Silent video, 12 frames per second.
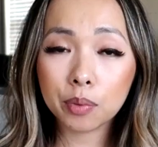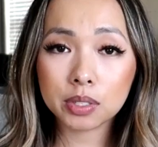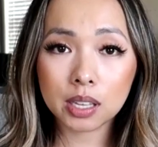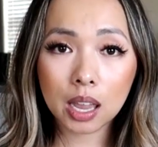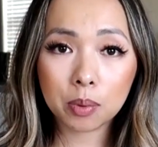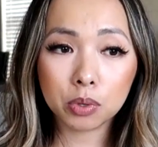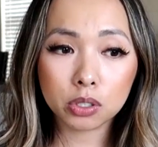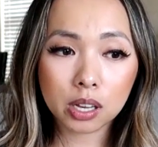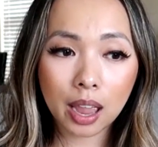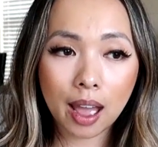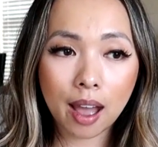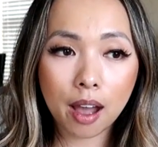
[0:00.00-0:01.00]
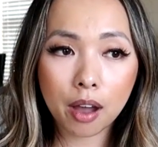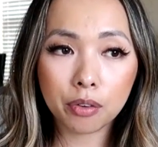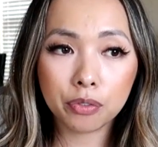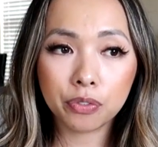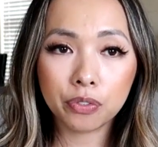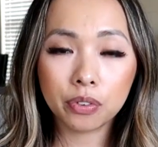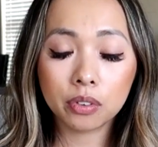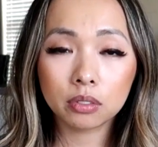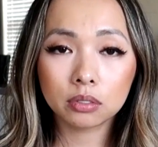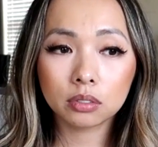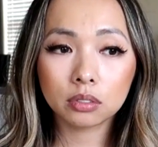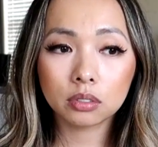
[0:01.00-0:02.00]
was able to have
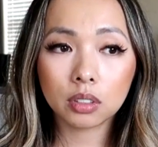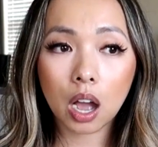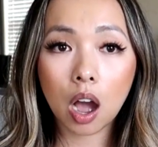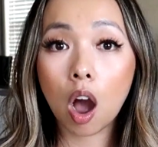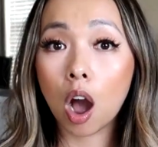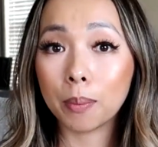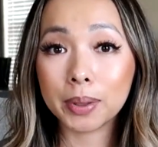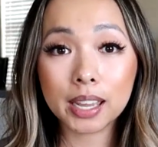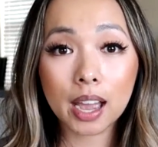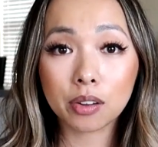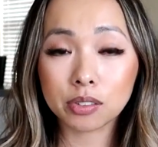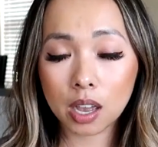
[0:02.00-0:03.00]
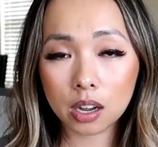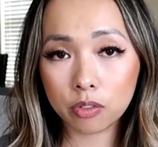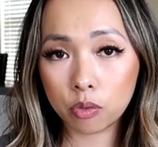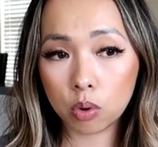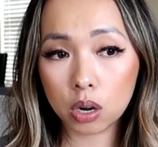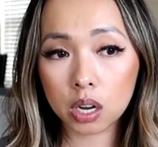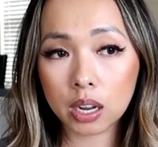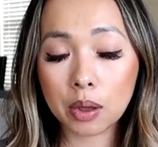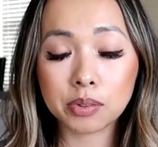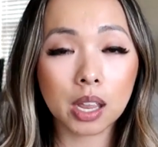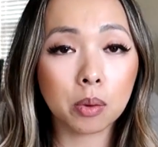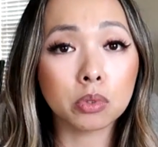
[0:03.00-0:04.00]
a hobby outside of work. I
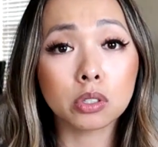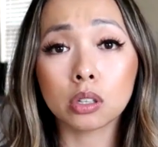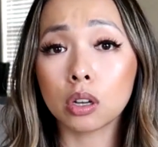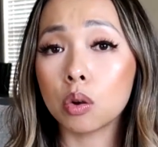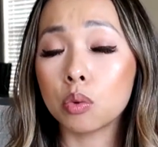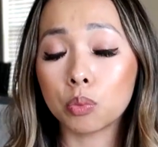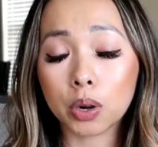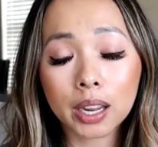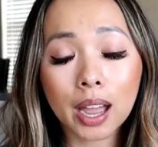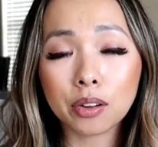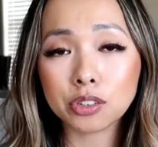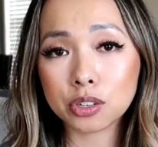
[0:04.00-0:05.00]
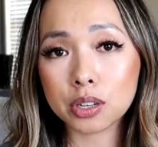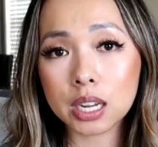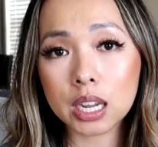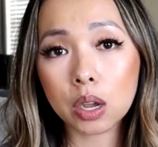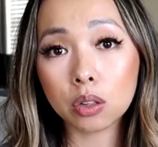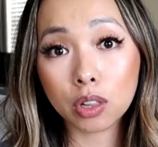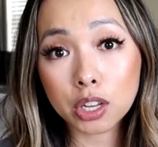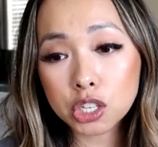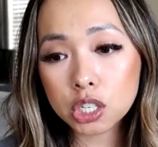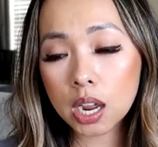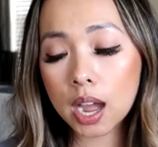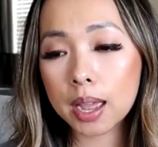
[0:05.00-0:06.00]
was able to go and work out during
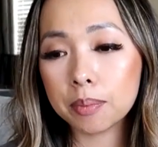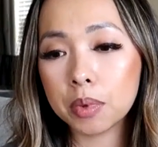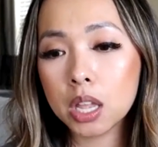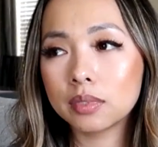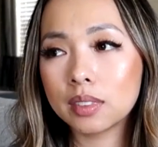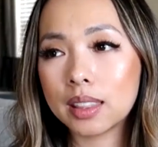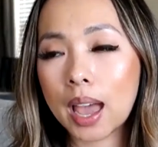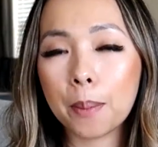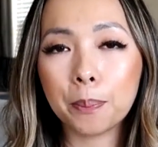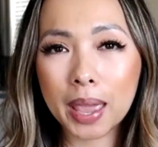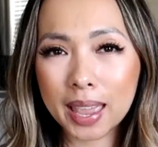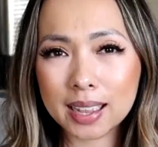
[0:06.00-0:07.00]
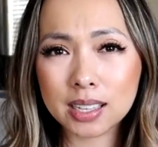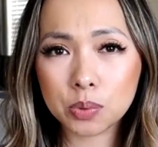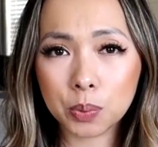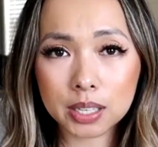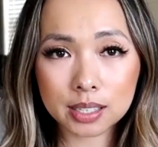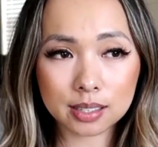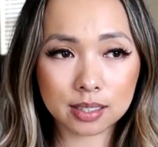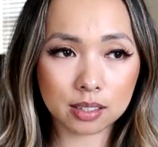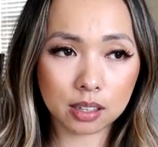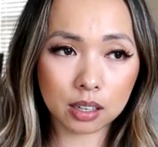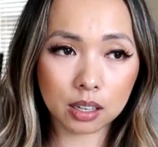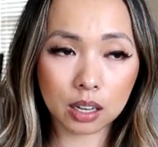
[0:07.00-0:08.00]
lunchtime. That pace was
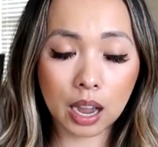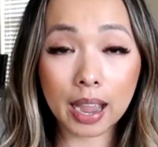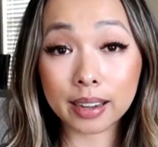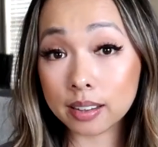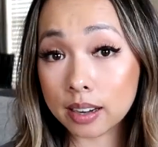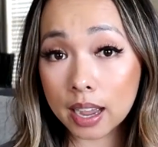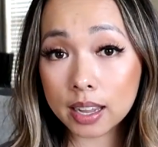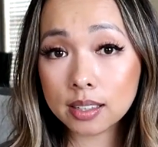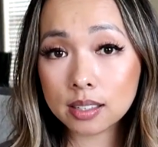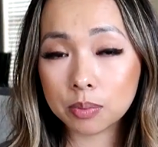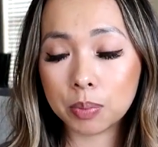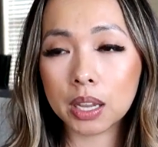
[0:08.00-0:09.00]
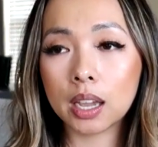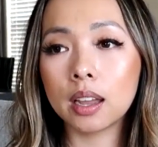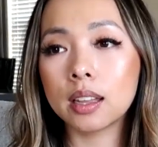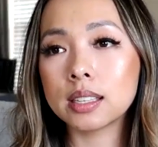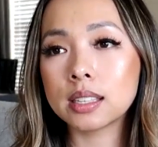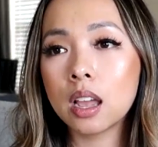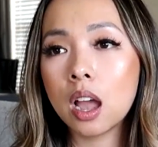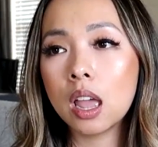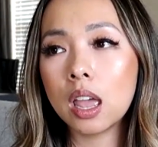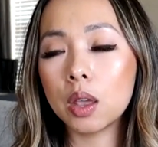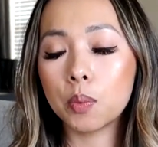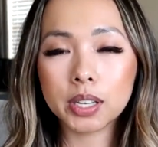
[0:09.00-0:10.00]
kind of nice because
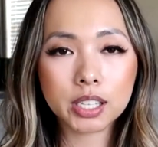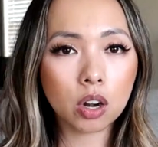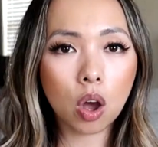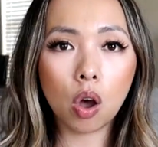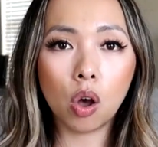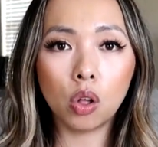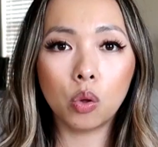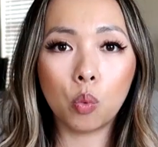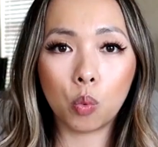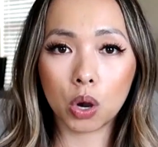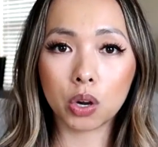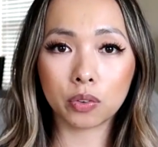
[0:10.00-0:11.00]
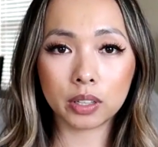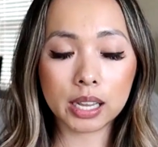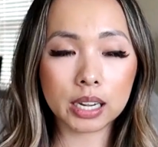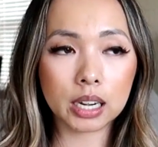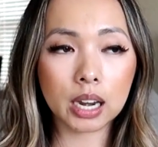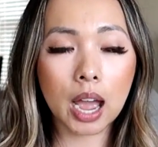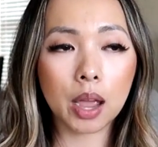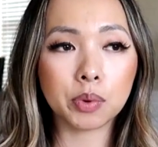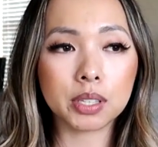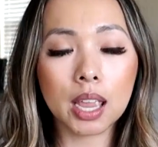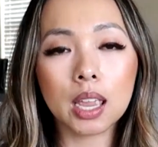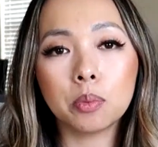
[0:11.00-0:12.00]
it wasn't all work related. I
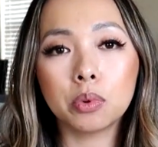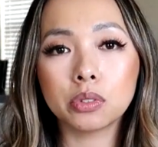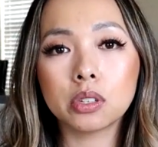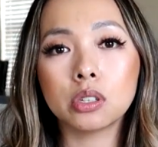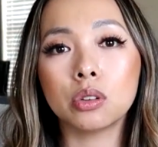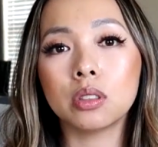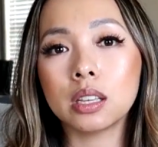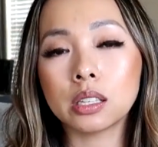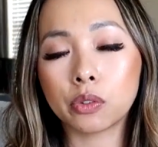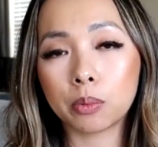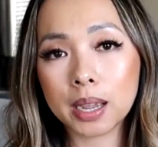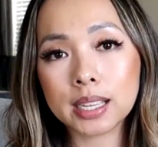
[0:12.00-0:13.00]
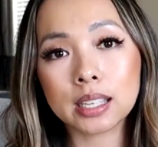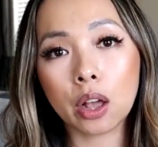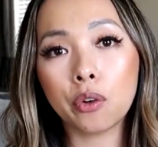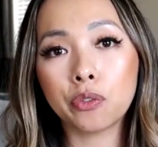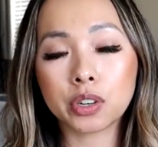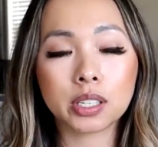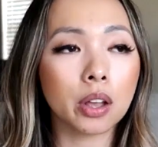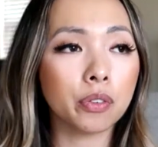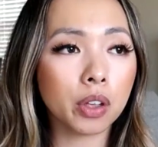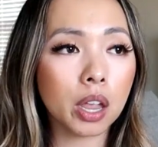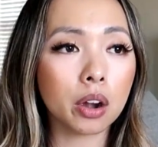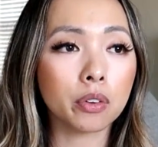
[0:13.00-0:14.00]
was able to do things for myself, for
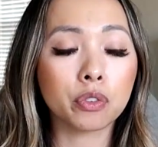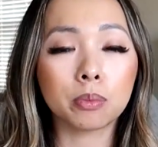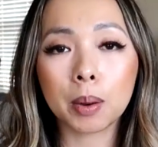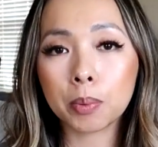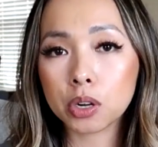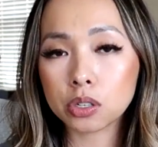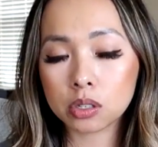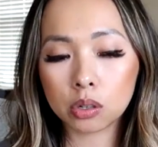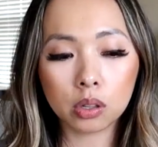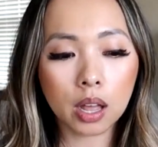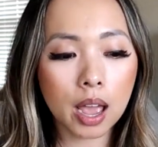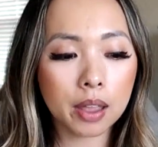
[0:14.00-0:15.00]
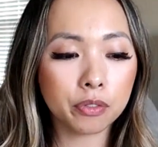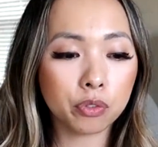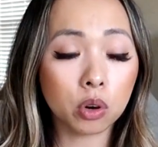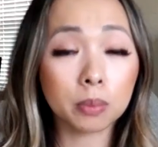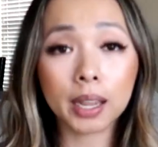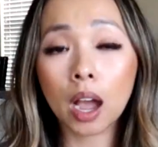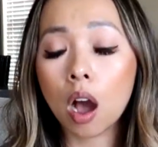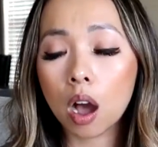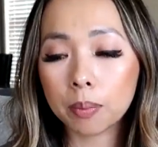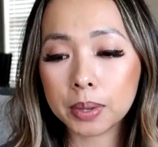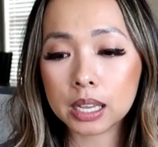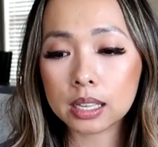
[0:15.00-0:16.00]
self-care, for my personal life, for my
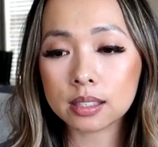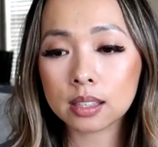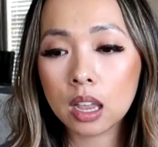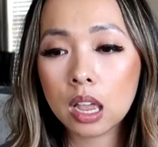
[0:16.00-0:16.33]
hobbies.